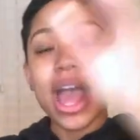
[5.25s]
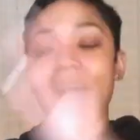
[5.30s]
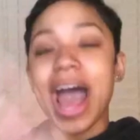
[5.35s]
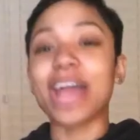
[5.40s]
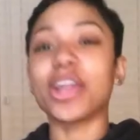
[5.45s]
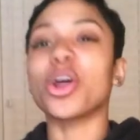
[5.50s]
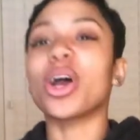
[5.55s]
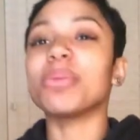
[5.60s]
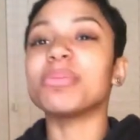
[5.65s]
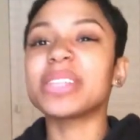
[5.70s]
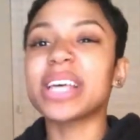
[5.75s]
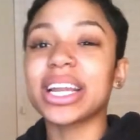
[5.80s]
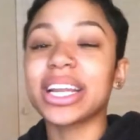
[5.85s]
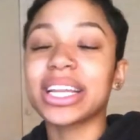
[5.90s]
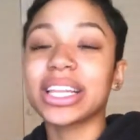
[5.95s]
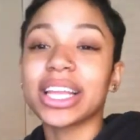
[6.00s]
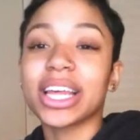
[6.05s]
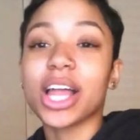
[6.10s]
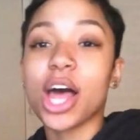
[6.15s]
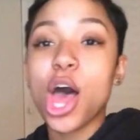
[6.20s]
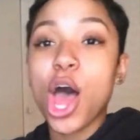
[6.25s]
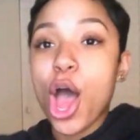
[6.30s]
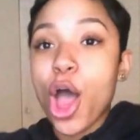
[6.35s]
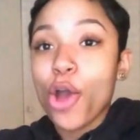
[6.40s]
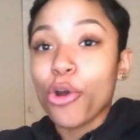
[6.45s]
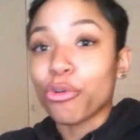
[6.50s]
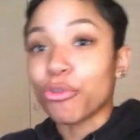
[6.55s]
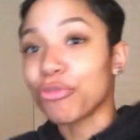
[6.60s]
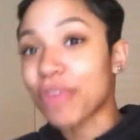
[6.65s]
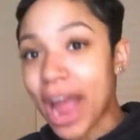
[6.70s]
I know I'm sounding a little
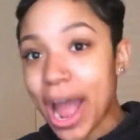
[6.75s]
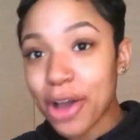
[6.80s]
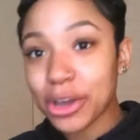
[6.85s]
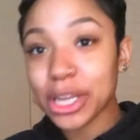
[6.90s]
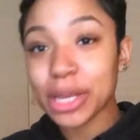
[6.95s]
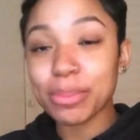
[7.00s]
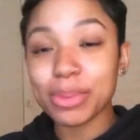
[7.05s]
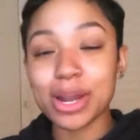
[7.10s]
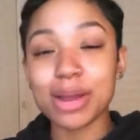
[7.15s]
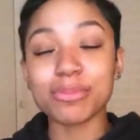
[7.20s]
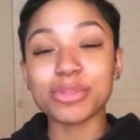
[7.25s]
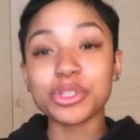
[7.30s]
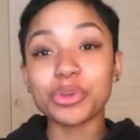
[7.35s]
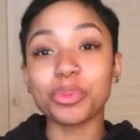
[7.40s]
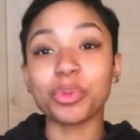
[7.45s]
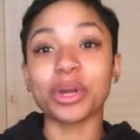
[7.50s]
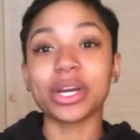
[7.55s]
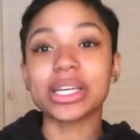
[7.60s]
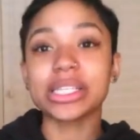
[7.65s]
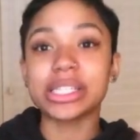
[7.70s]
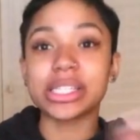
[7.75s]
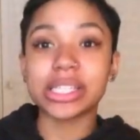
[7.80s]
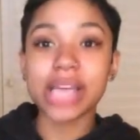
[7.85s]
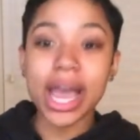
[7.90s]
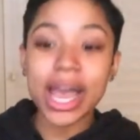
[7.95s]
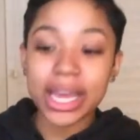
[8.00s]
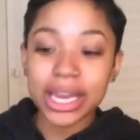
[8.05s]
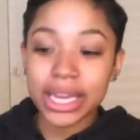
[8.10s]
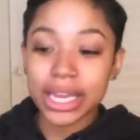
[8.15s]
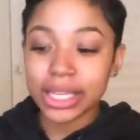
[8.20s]
rowdy, but I'm super
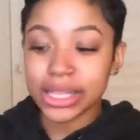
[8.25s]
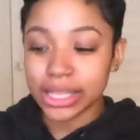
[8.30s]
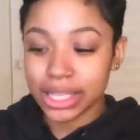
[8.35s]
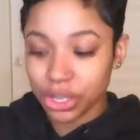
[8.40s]
excited.